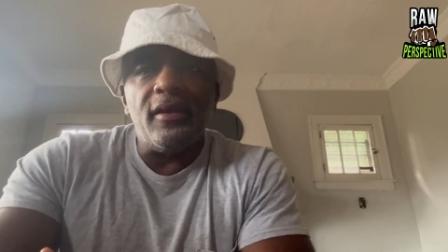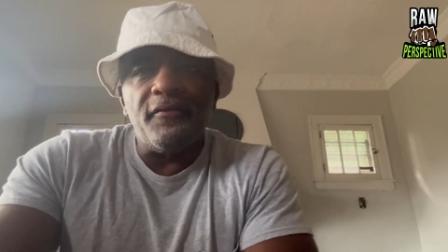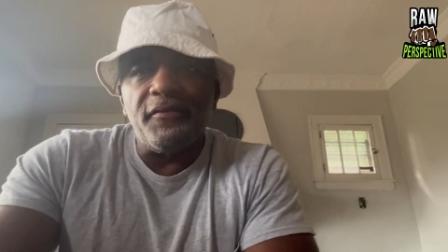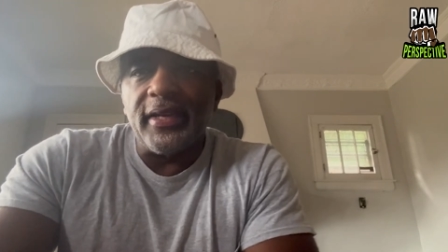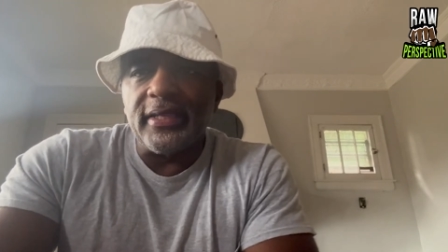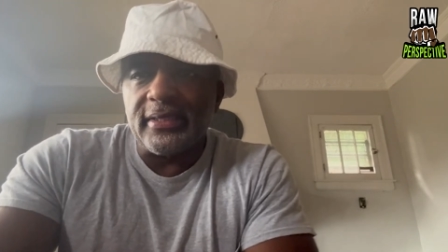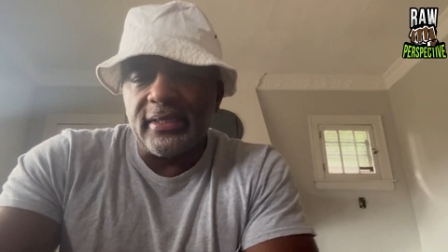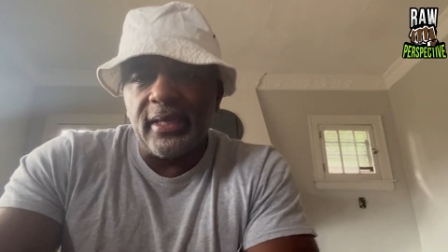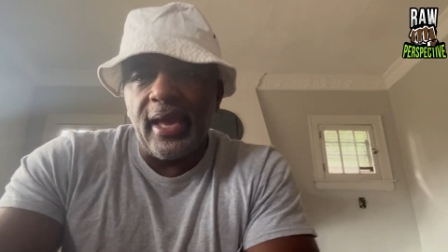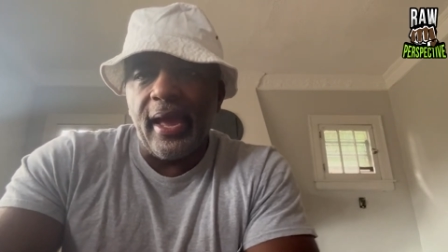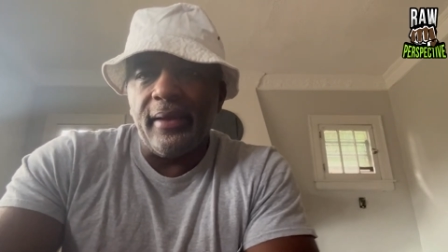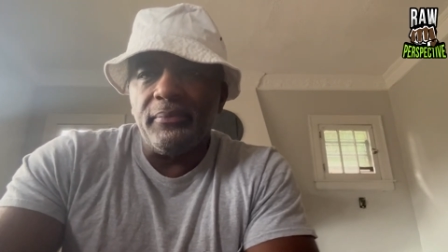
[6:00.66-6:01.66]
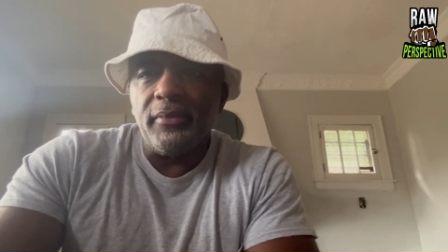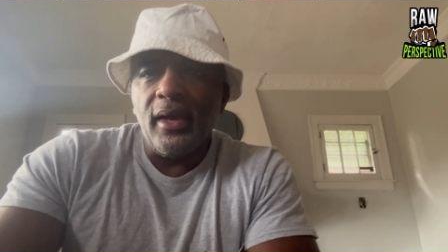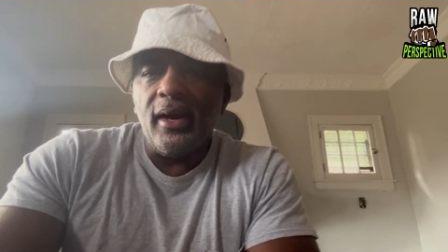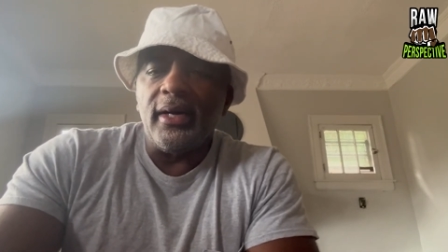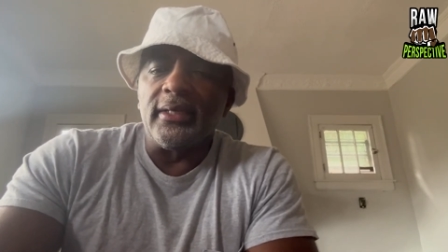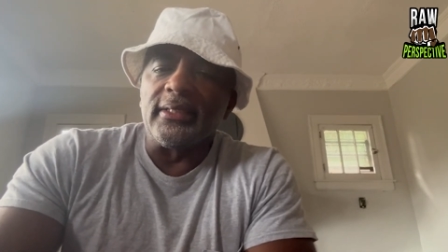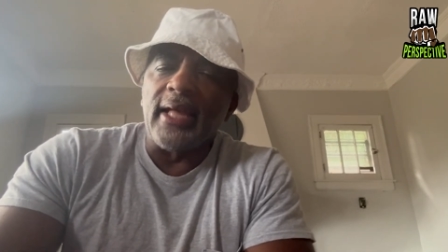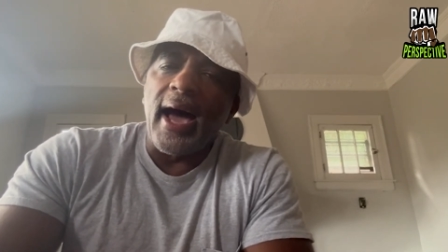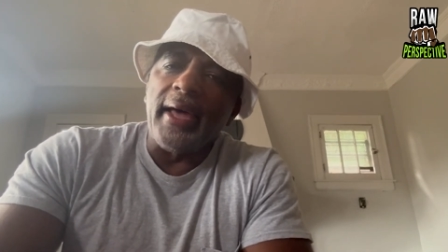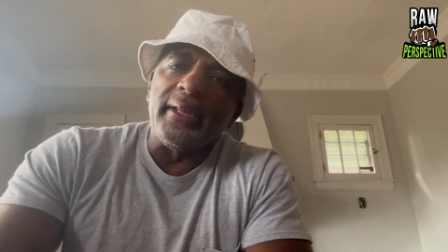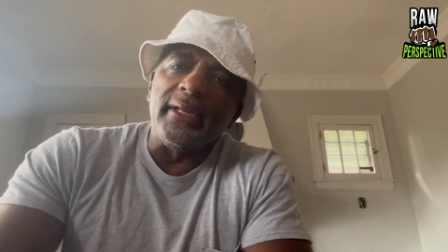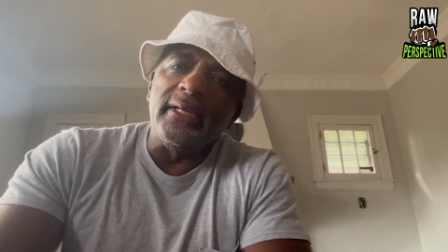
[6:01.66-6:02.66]
invest in that. A
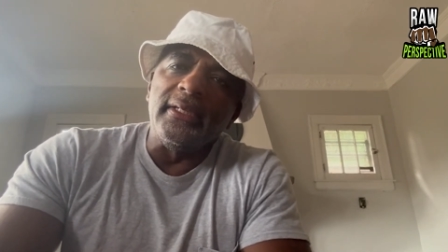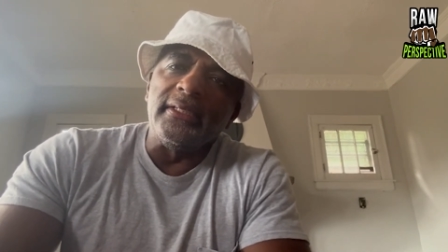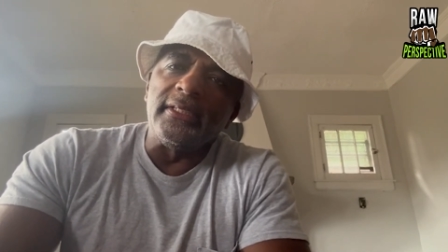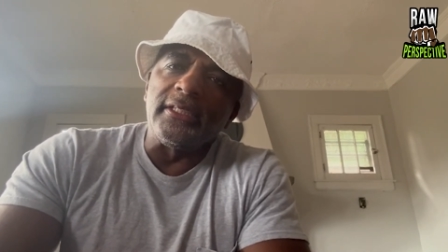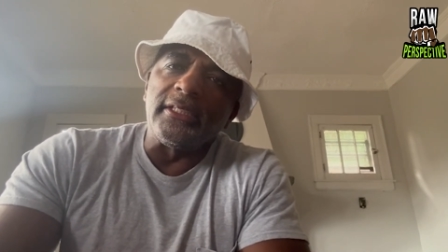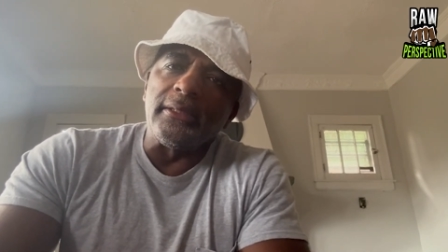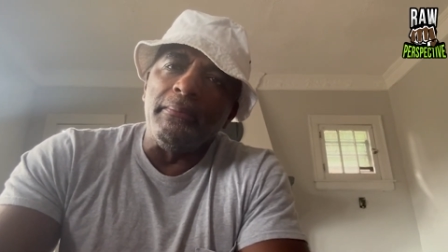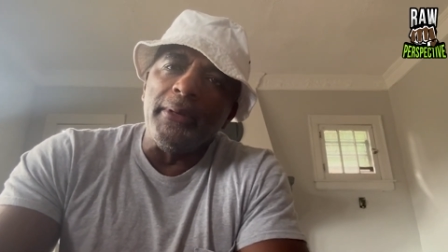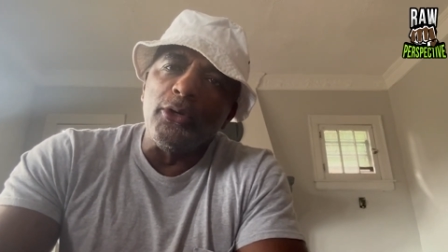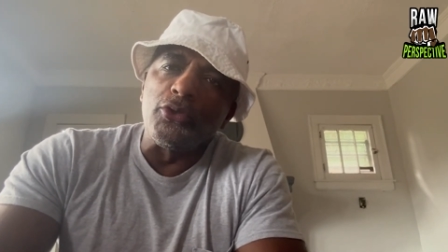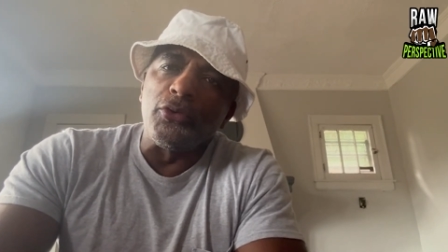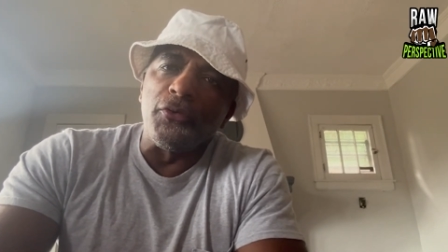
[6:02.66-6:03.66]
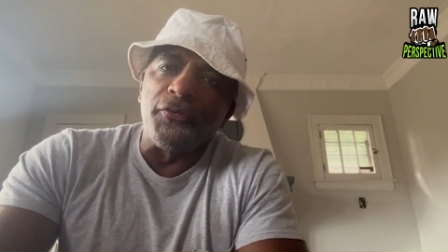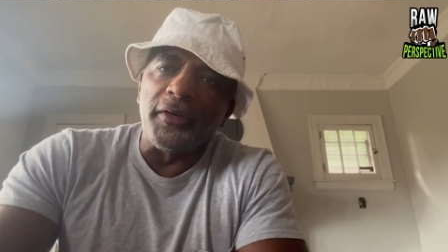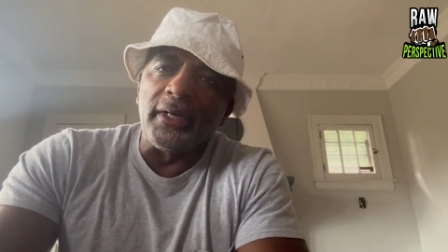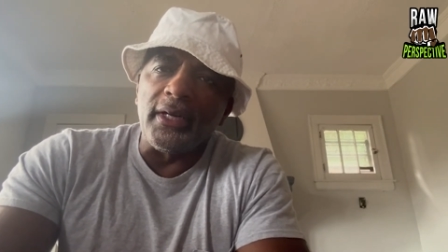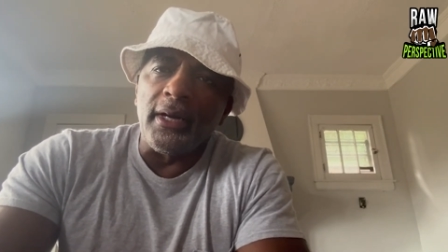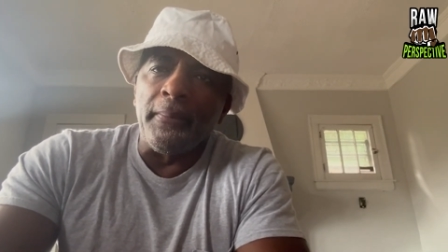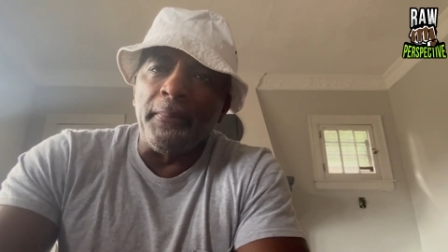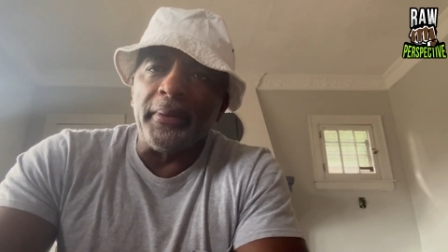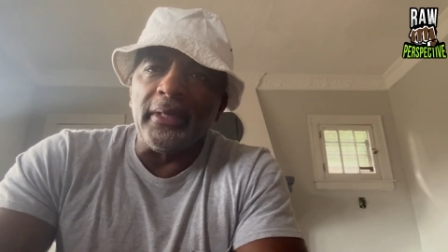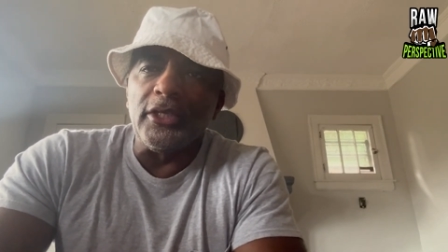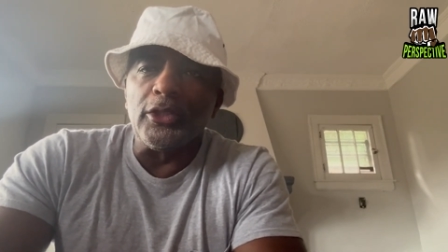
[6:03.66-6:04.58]
lot of these mutual fund companies,